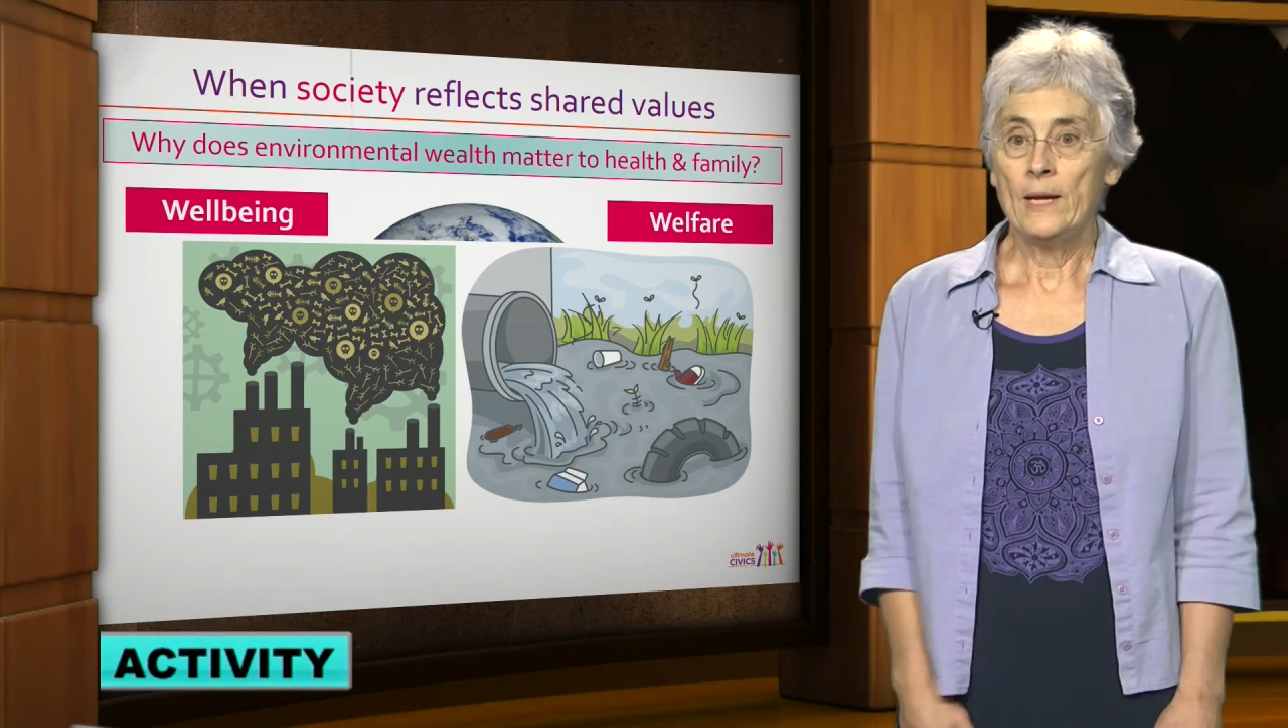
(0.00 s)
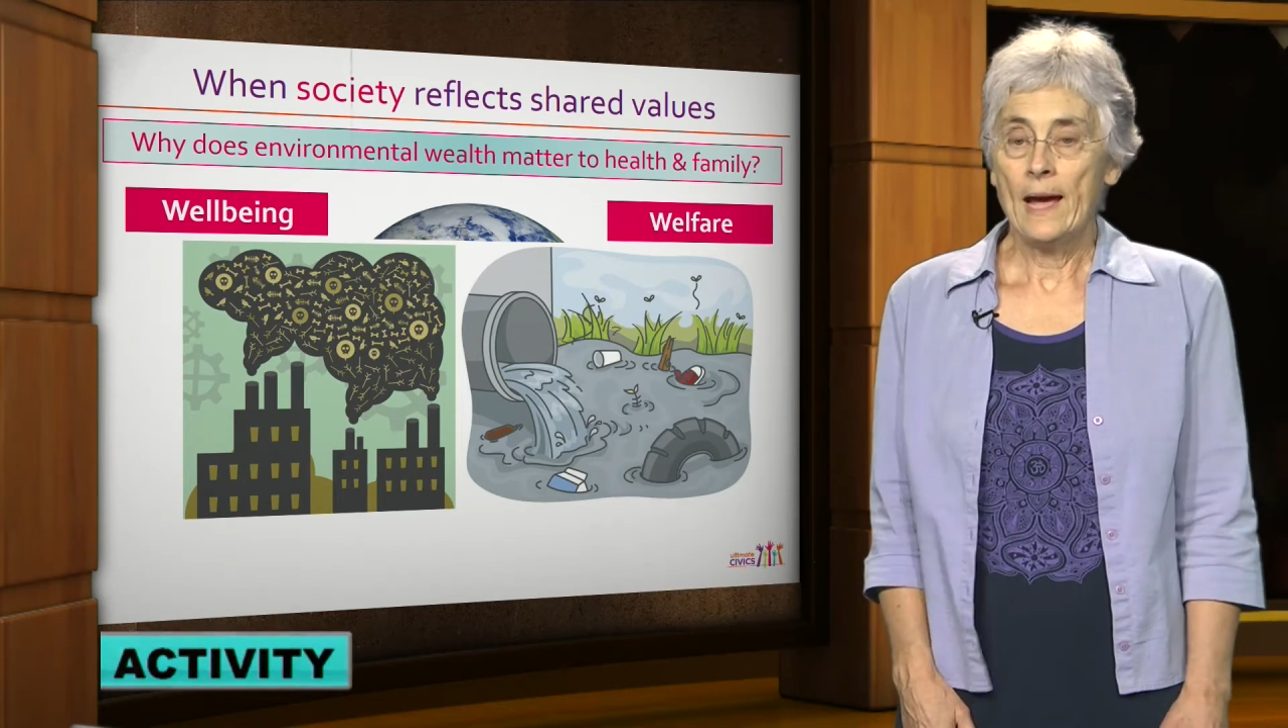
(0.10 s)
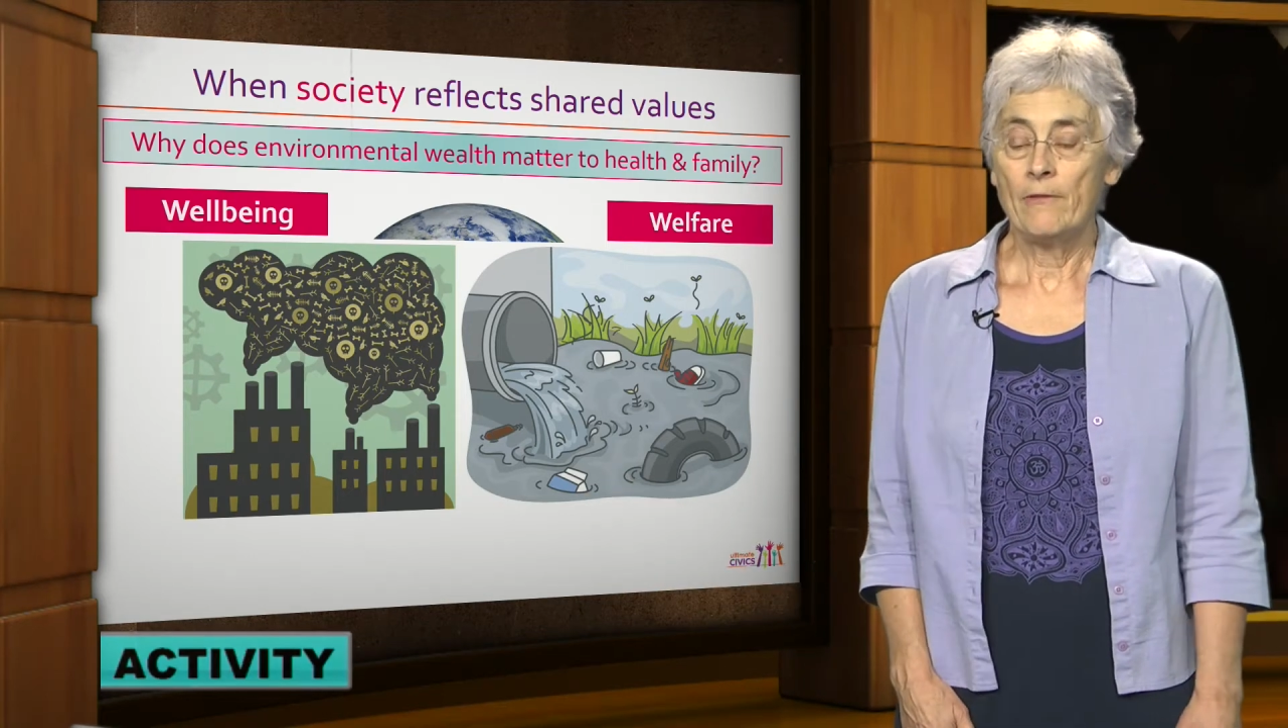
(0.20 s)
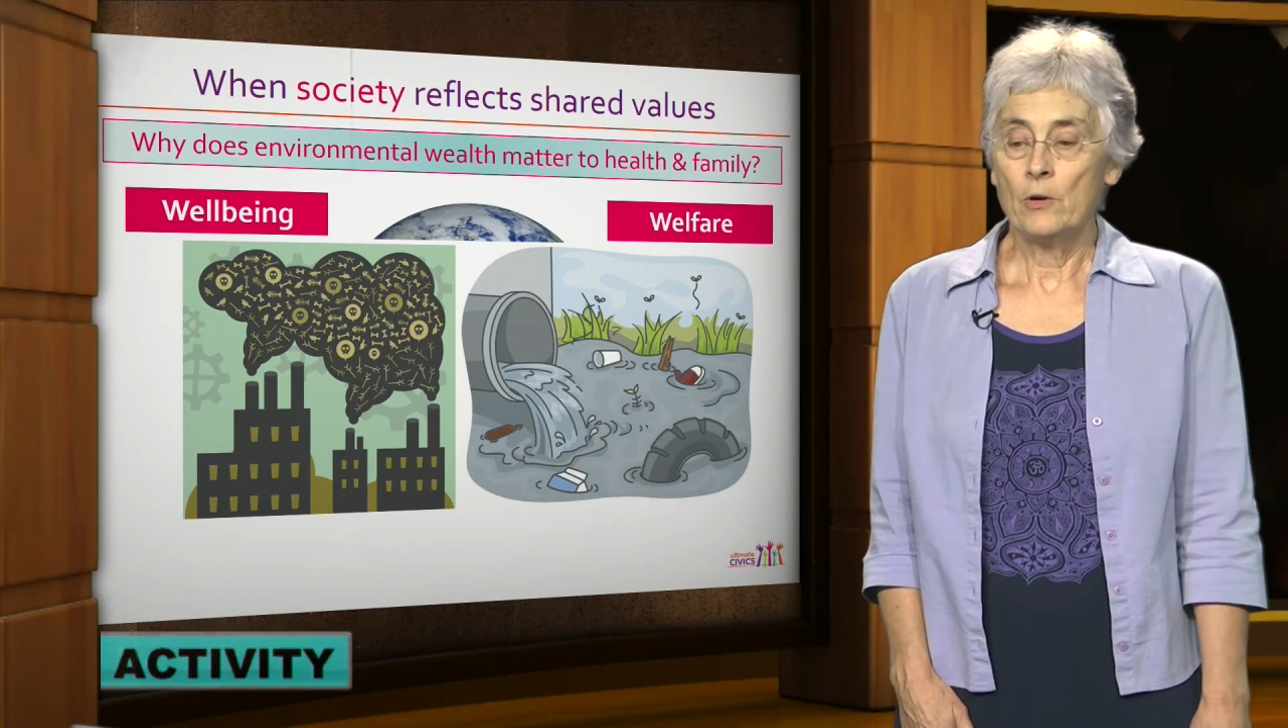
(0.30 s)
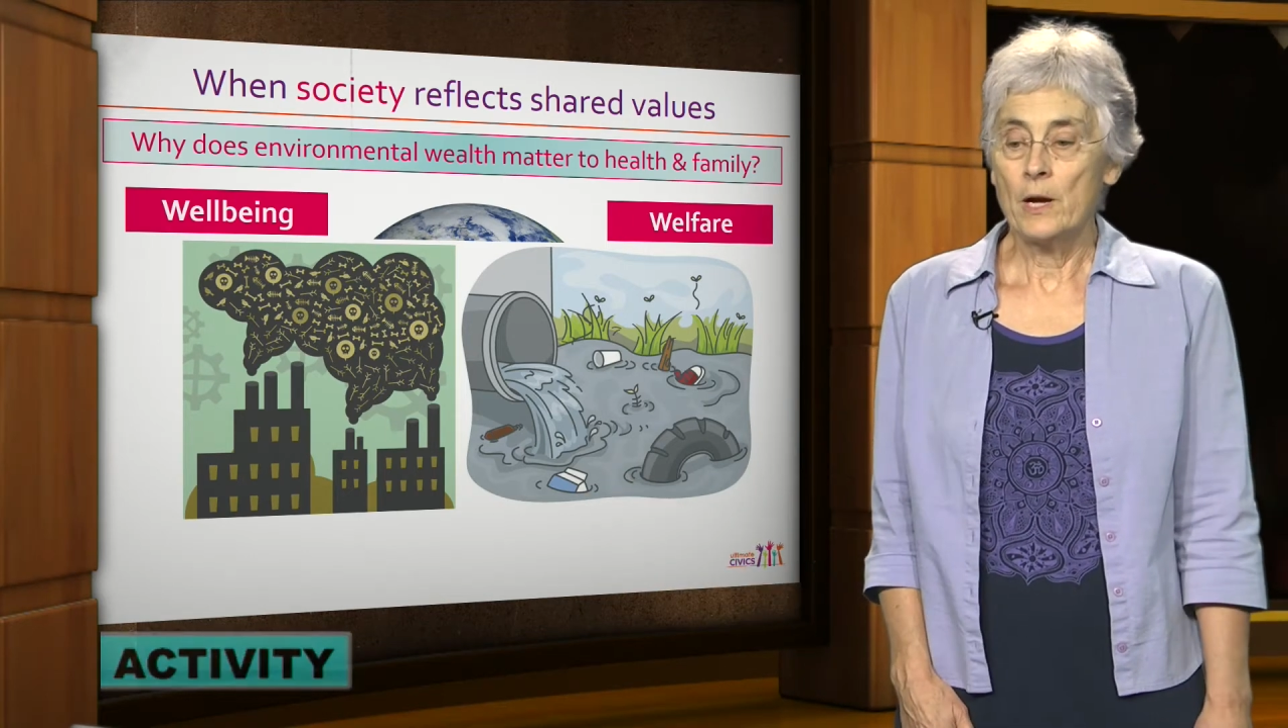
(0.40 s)
have
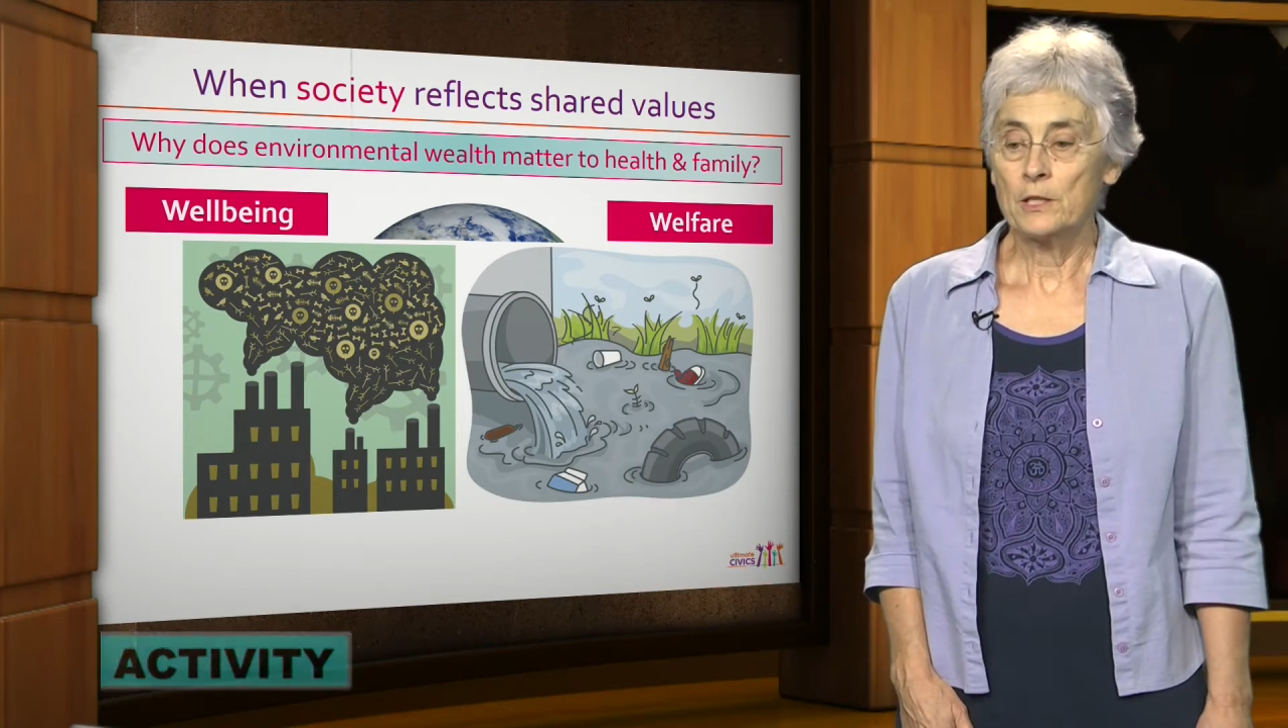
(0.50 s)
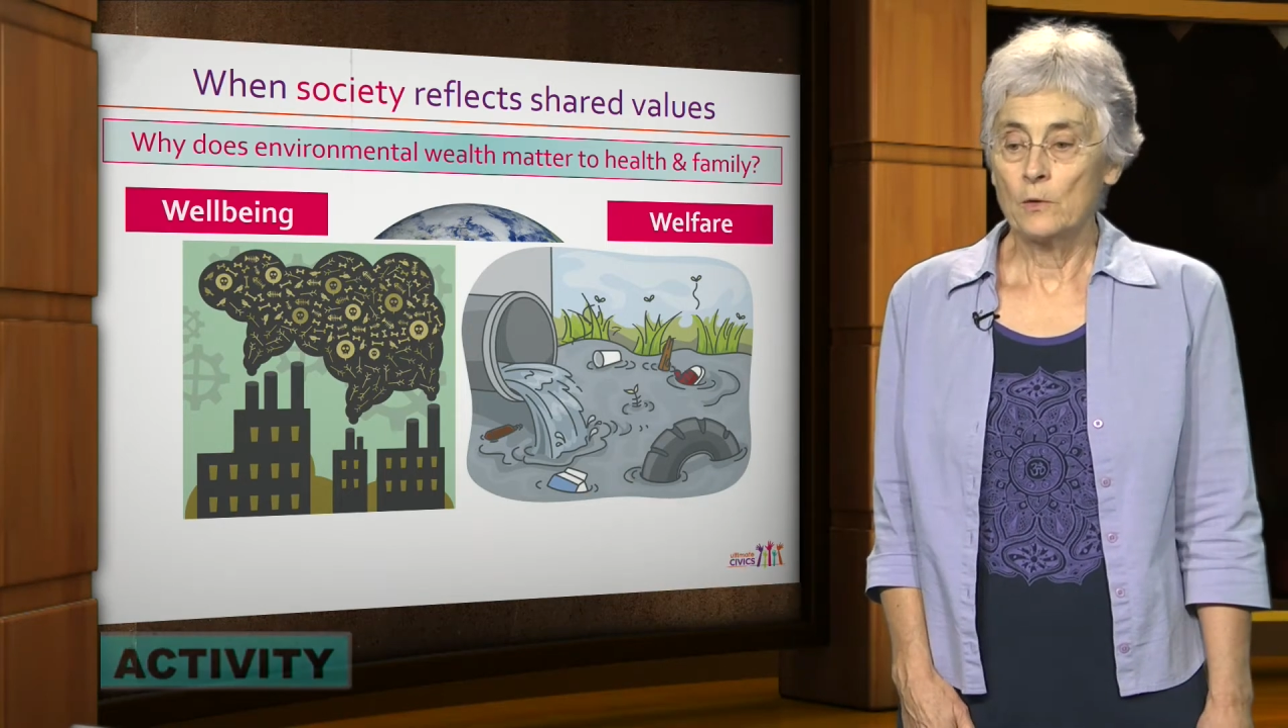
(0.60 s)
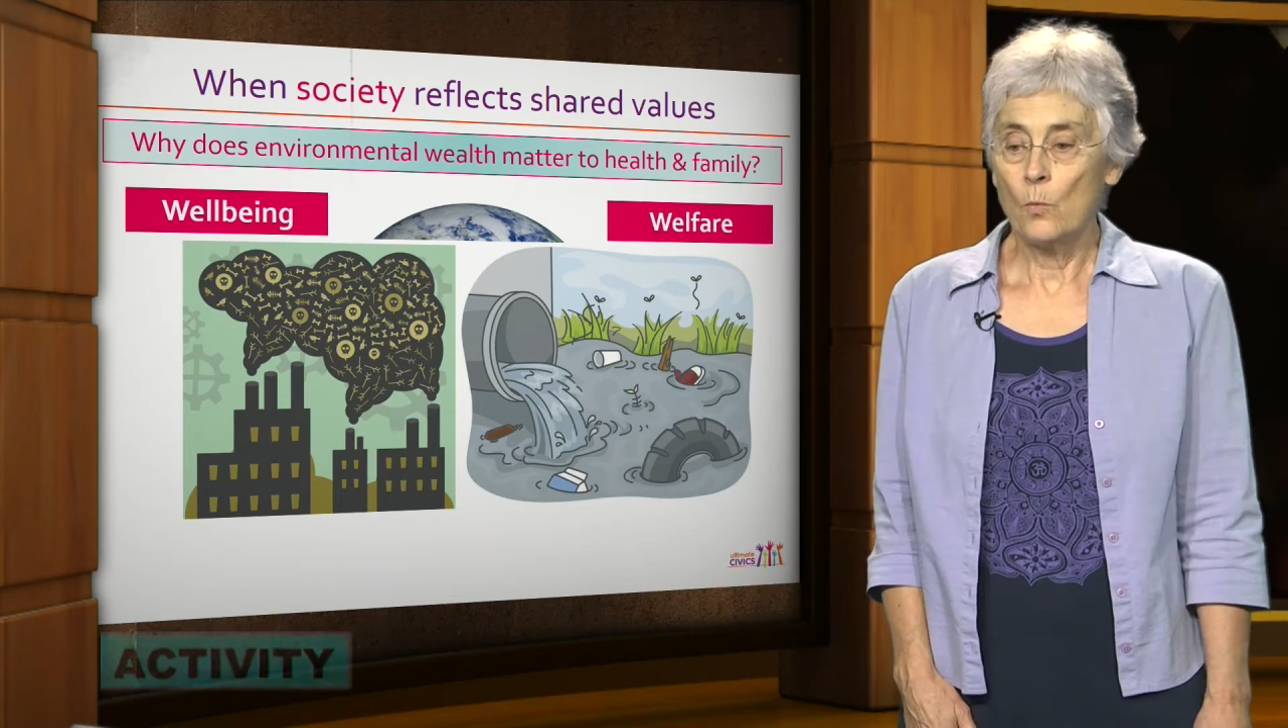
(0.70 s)
a question.